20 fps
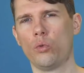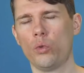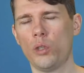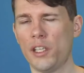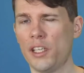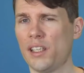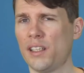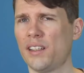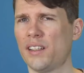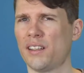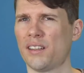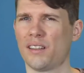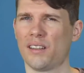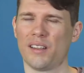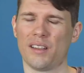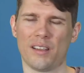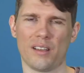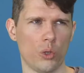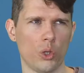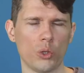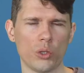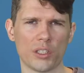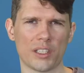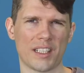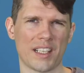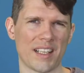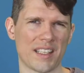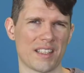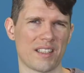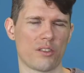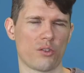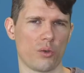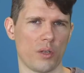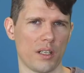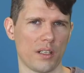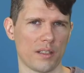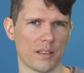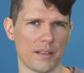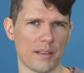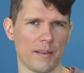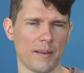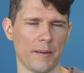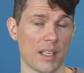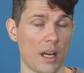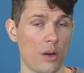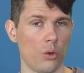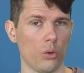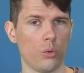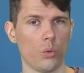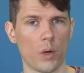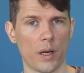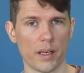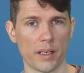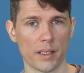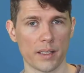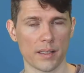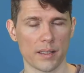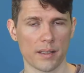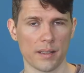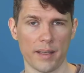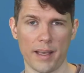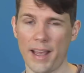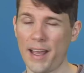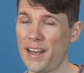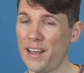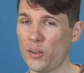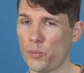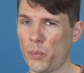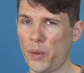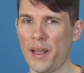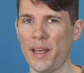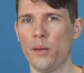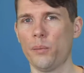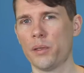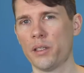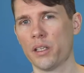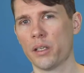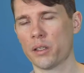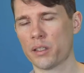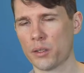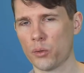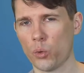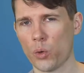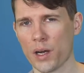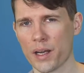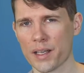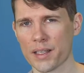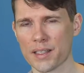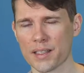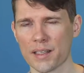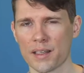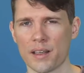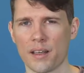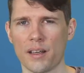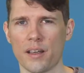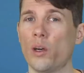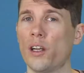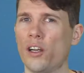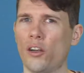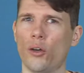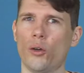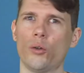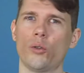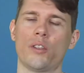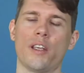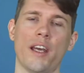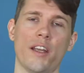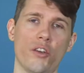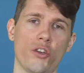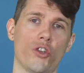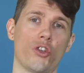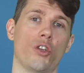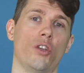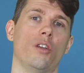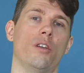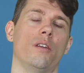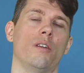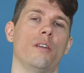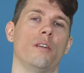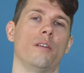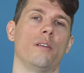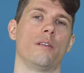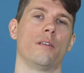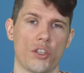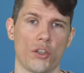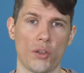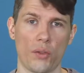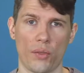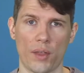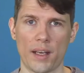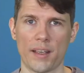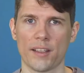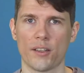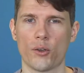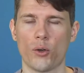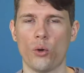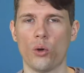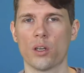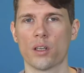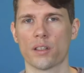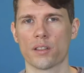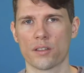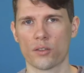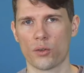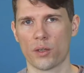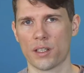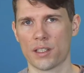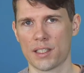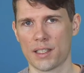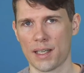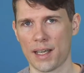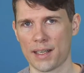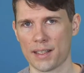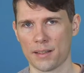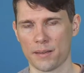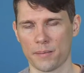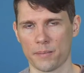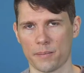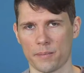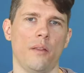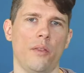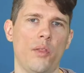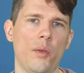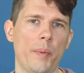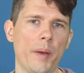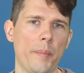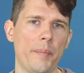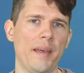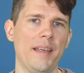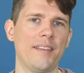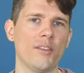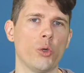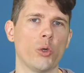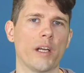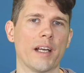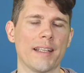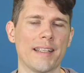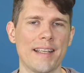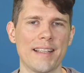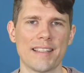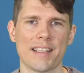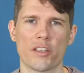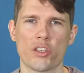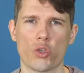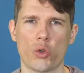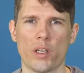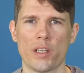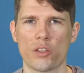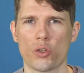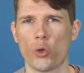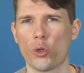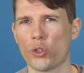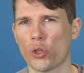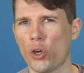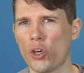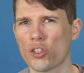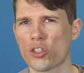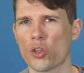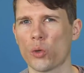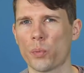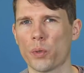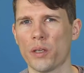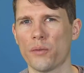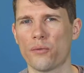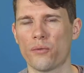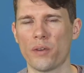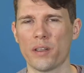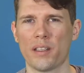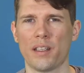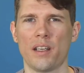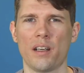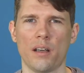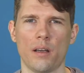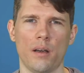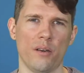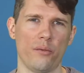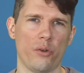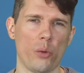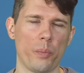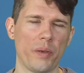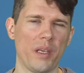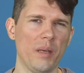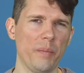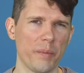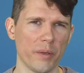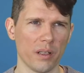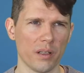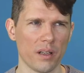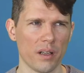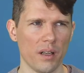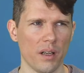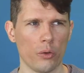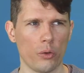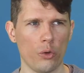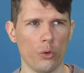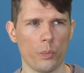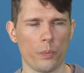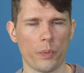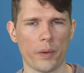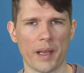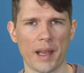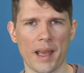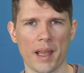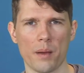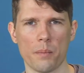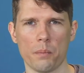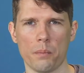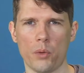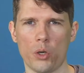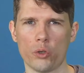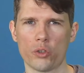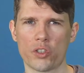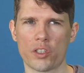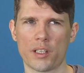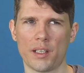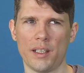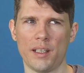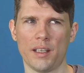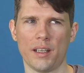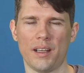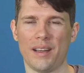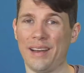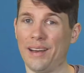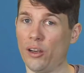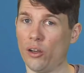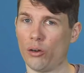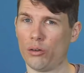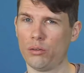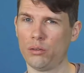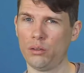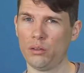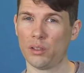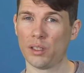real wound gut strings sound-wise and playability-wise to a low-tension synthetic core string set. The Perpetual Cadenza strings could also be fitting for people who play mostly alone